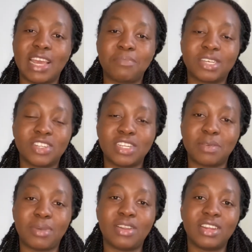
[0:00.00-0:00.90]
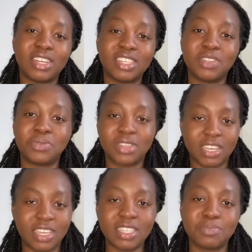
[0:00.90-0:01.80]
passionate about learning new
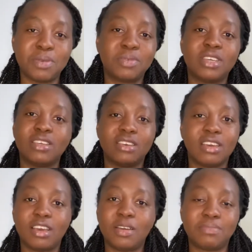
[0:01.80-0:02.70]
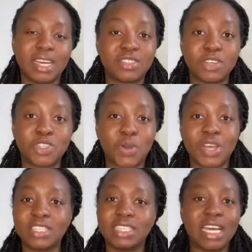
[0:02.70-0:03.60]
things, maybe that's your
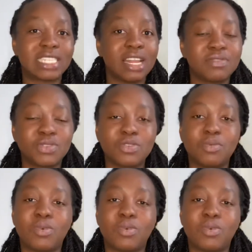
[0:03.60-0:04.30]
choice, that's left to you.